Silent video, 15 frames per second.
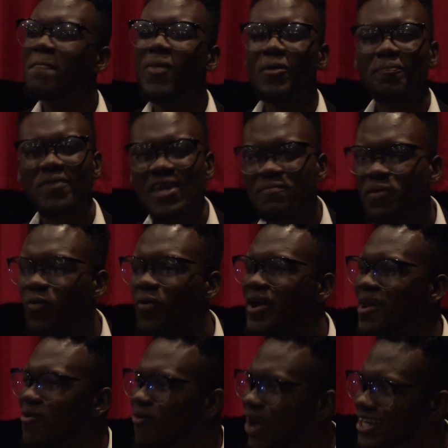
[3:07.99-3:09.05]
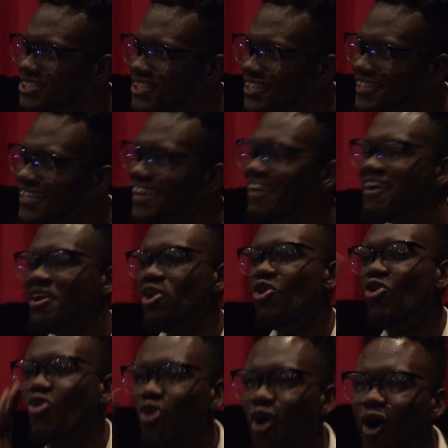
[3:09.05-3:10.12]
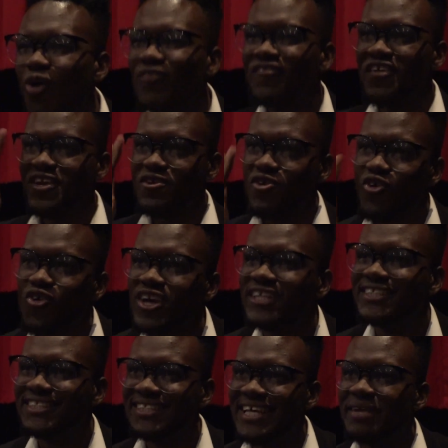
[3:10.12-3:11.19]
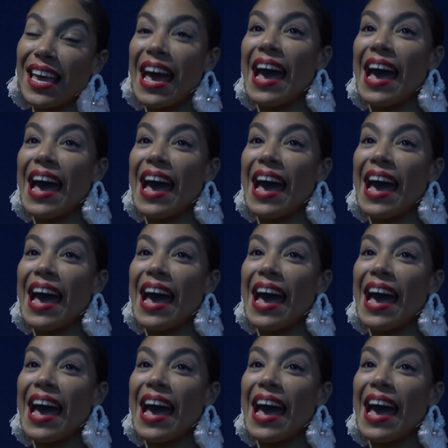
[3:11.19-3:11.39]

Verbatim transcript: But people when you watch it, look out for the grill scene.